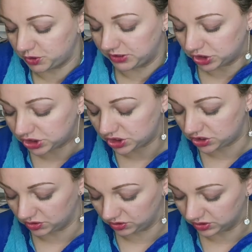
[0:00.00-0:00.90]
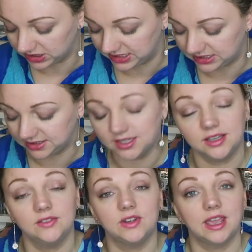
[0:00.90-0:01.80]
So I just thought it
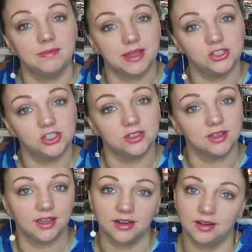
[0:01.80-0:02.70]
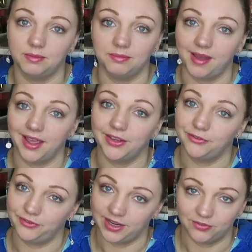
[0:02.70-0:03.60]
deserved a mention in my
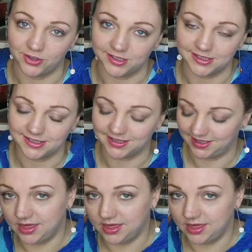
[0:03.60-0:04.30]
favourites.